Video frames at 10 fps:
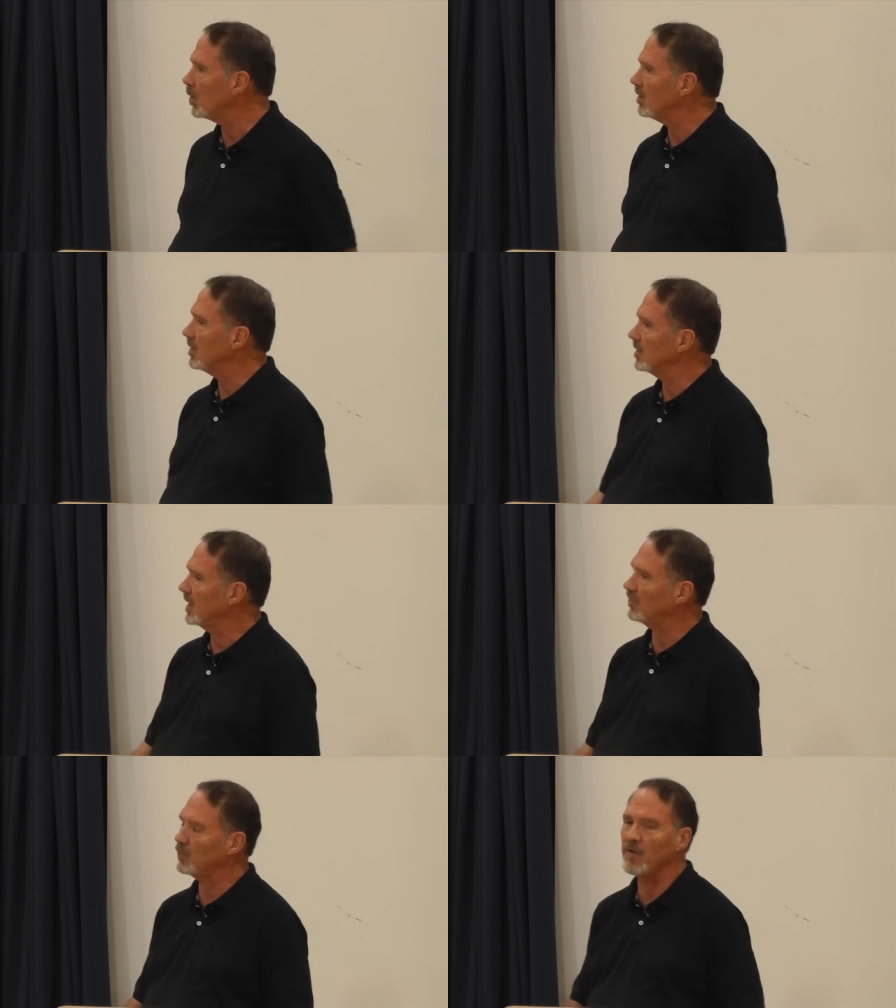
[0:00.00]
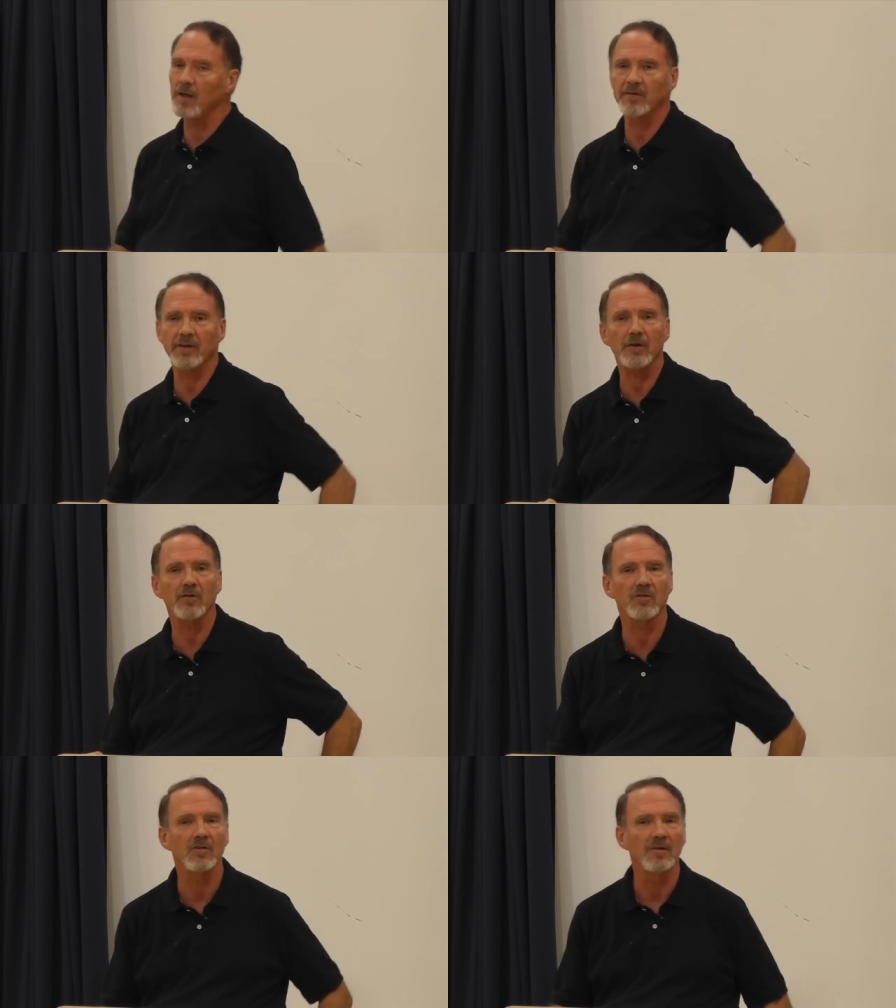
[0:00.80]
Well, guess who
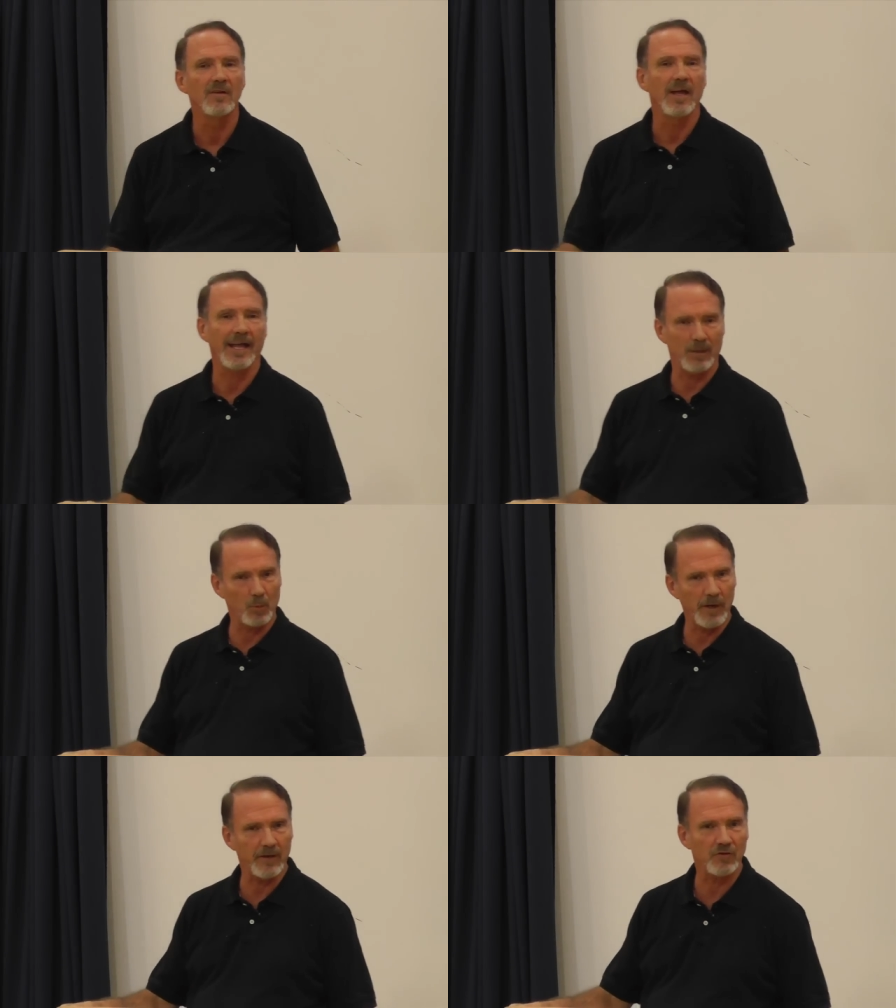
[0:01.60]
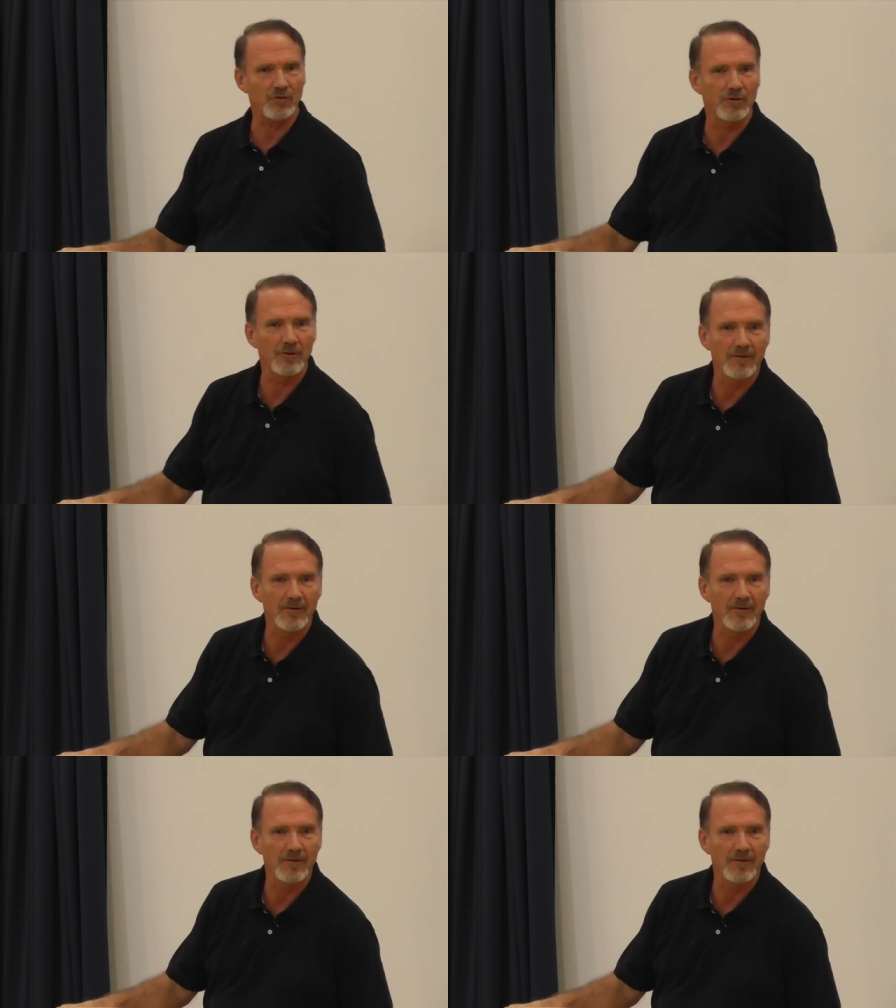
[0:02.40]
volunteers? Head witch.